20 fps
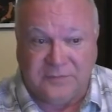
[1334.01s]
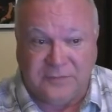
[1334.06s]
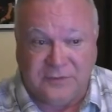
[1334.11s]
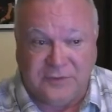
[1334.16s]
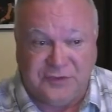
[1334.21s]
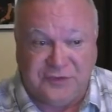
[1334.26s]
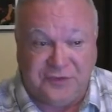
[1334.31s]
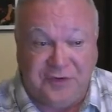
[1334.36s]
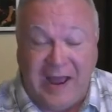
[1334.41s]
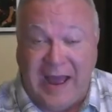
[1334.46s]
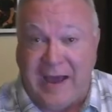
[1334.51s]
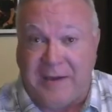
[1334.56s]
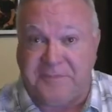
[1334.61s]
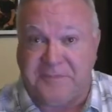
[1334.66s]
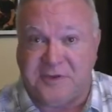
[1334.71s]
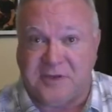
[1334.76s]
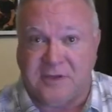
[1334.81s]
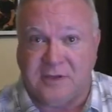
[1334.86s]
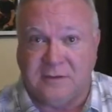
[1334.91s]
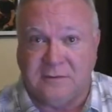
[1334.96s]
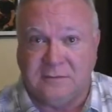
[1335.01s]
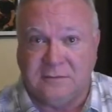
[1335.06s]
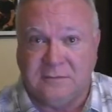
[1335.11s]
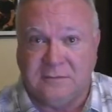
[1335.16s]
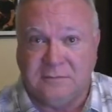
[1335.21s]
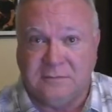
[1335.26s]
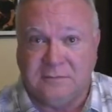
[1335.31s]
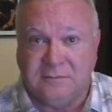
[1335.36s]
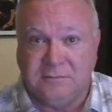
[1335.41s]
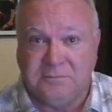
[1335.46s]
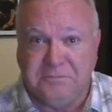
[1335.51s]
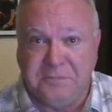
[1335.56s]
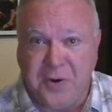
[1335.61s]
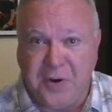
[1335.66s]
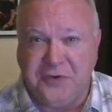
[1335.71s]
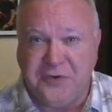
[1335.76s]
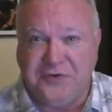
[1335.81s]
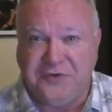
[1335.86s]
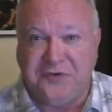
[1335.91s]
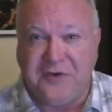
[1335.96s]
traps
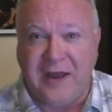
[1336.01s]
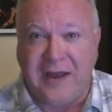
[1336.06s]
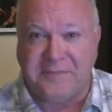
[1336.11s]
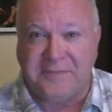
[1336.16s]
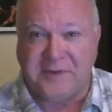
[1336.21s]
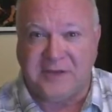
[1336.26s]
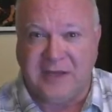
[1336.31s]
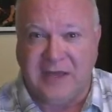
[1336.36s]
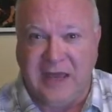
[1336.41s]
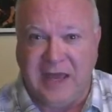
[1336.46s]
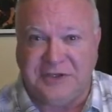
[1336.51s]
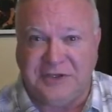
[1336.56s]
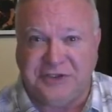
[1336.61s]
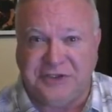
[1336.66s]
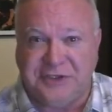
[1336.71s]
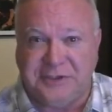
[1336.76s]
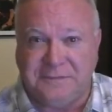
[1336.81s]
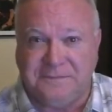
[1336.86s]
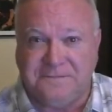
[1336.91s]
bird traps to catch you,